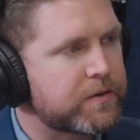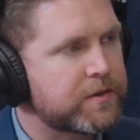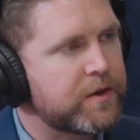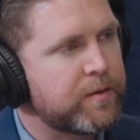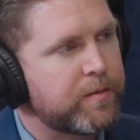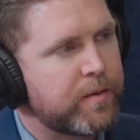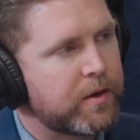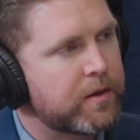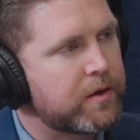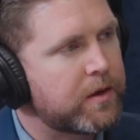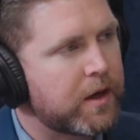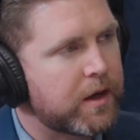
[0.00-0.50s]

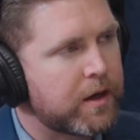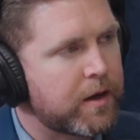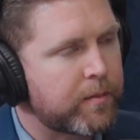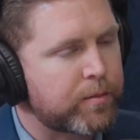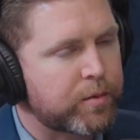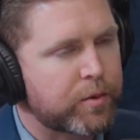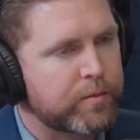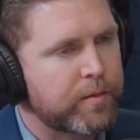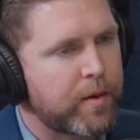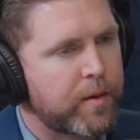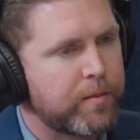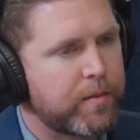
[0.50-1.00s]
stability and
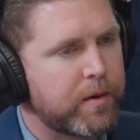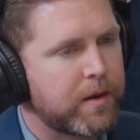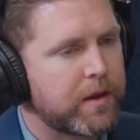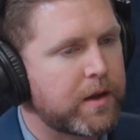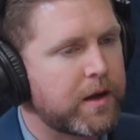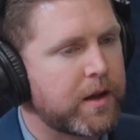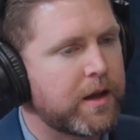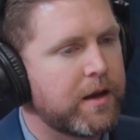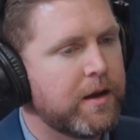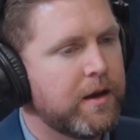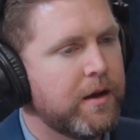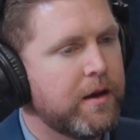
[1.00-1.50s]
upward
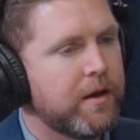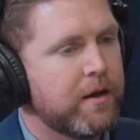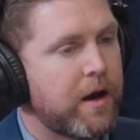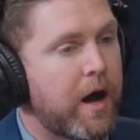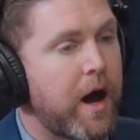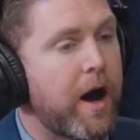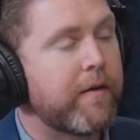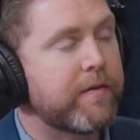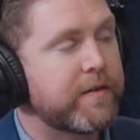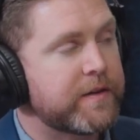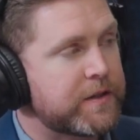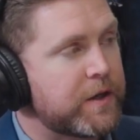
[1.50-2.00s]
mobility.
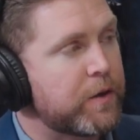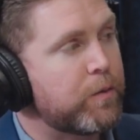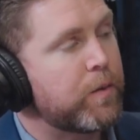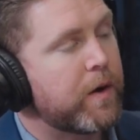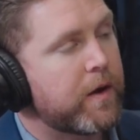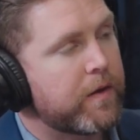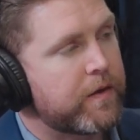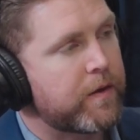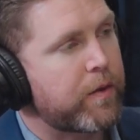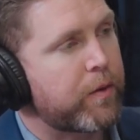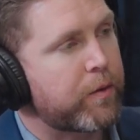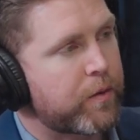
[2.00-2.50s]
Obviously,
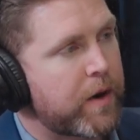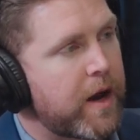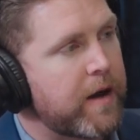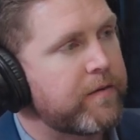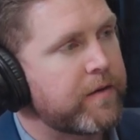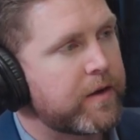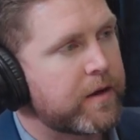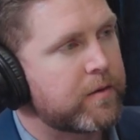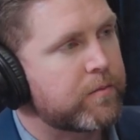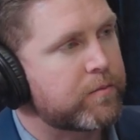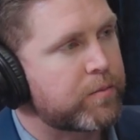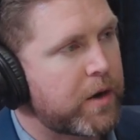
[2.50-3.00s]
with a
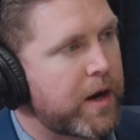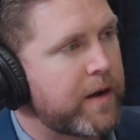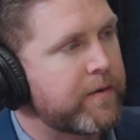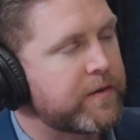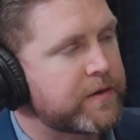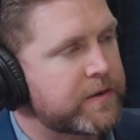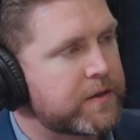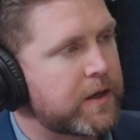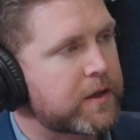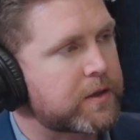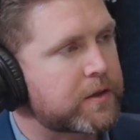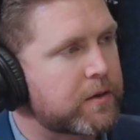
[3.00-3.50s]
thriving
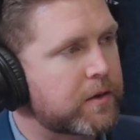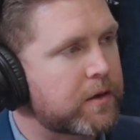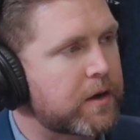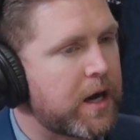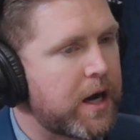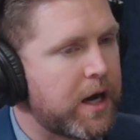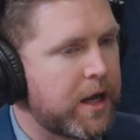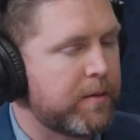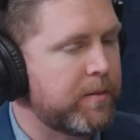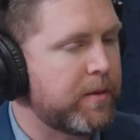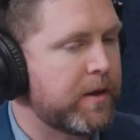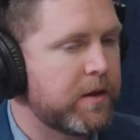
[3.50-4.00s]
private sector
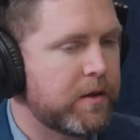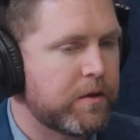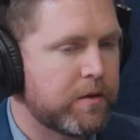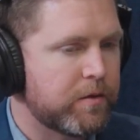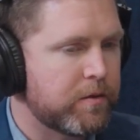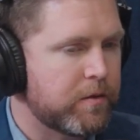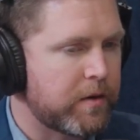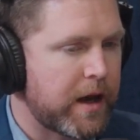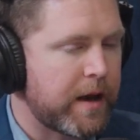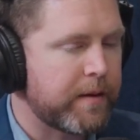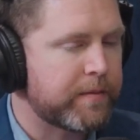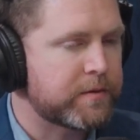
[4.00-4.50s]
economy,
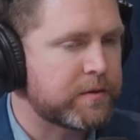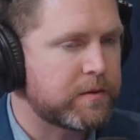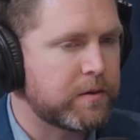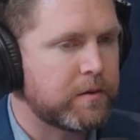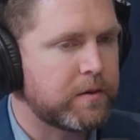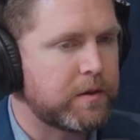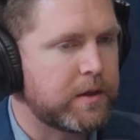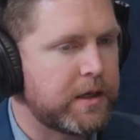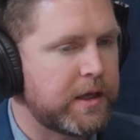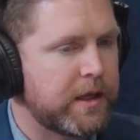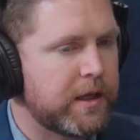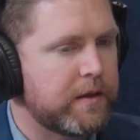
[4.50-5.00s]
you
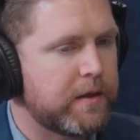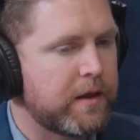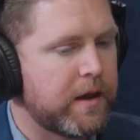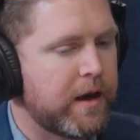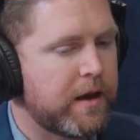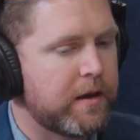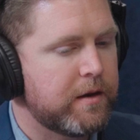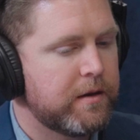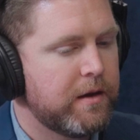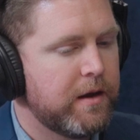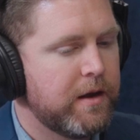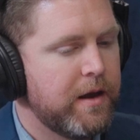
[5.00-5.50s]
absolutely need
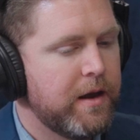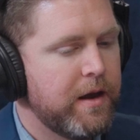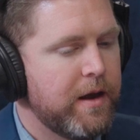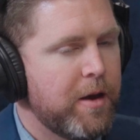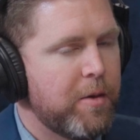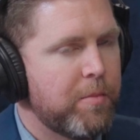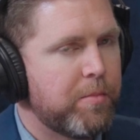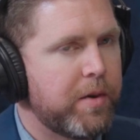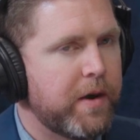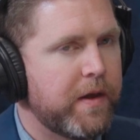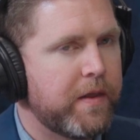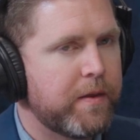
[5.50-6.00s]
that.
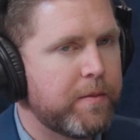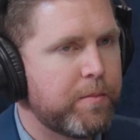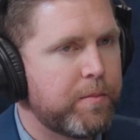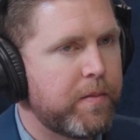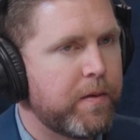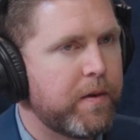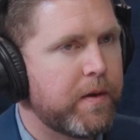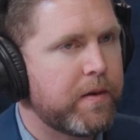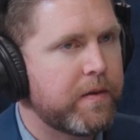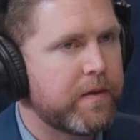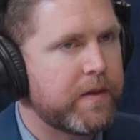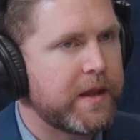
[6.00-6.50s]
But
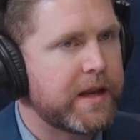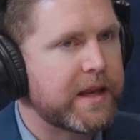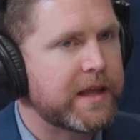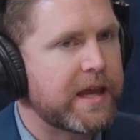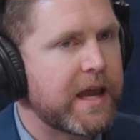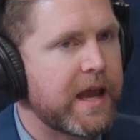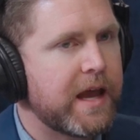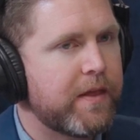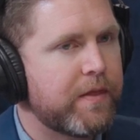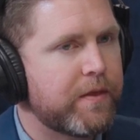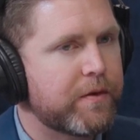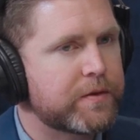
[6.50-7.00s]
that,
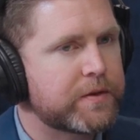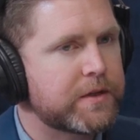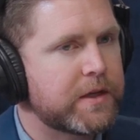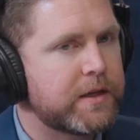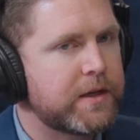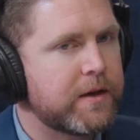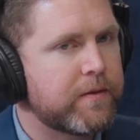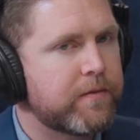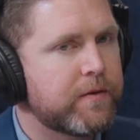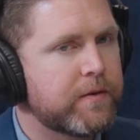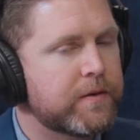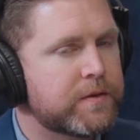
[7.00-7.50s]
again, there's a
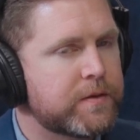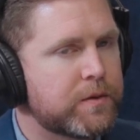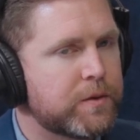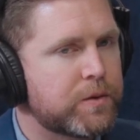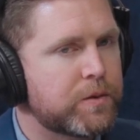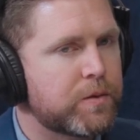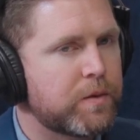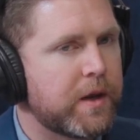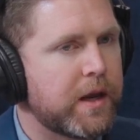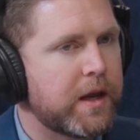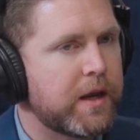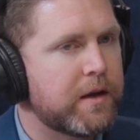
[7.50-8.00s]
difference
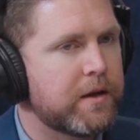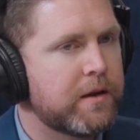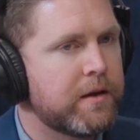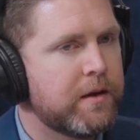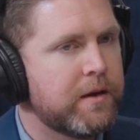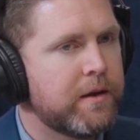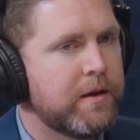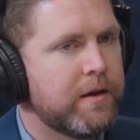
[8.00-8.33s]
between